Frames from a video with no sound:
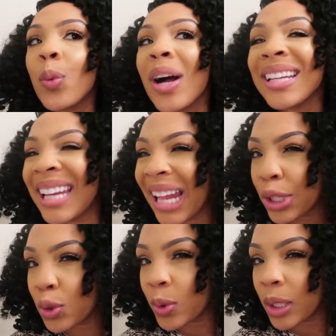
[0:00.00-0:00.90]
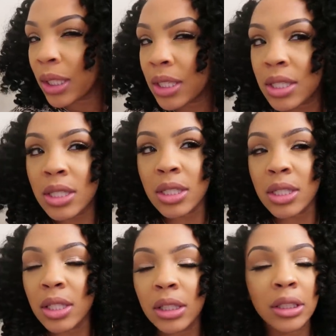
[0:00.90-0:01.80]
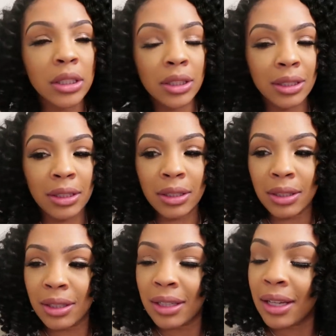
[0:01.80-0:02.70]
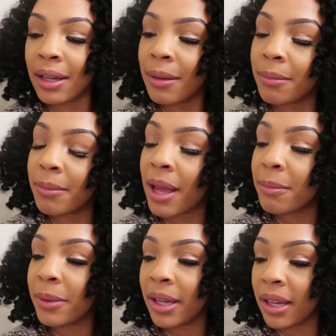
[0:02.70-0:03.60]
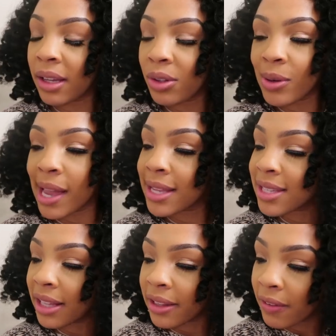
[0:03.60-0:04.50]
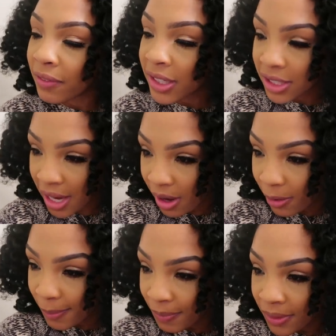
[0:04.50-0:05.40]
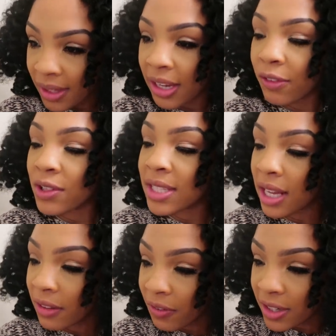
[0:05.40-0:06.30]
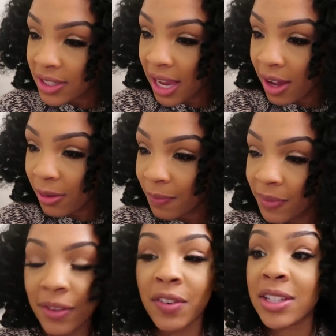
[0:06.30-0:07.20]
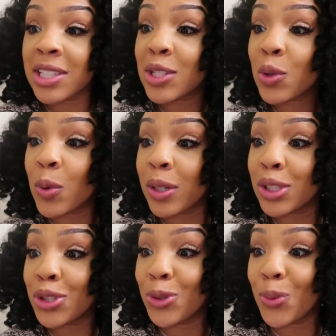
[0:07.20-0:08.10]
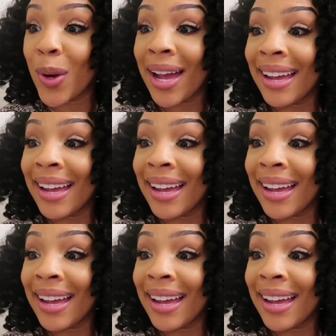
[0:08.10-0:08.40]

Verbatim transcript: Why did I do this? I want to hold my fish. Baby, you can't take that fish out. If you take the fish out, the fish is going to